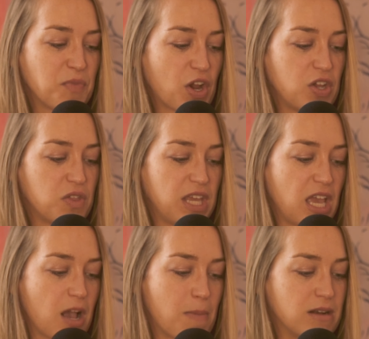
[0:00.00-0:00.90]
Are you
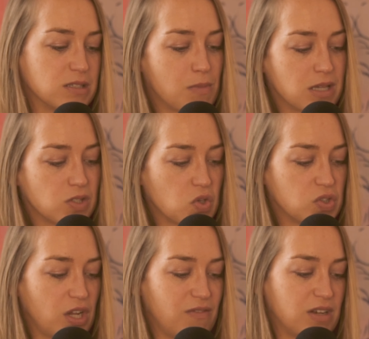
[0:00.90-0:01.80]
thinking about his muscles
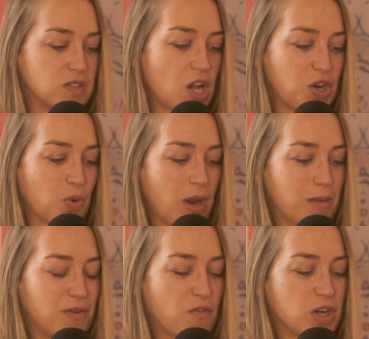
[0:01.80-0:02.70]
or even his underwear
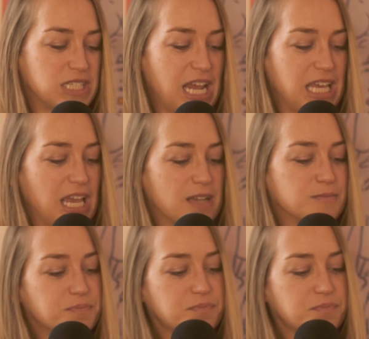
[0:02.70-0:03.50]
before taking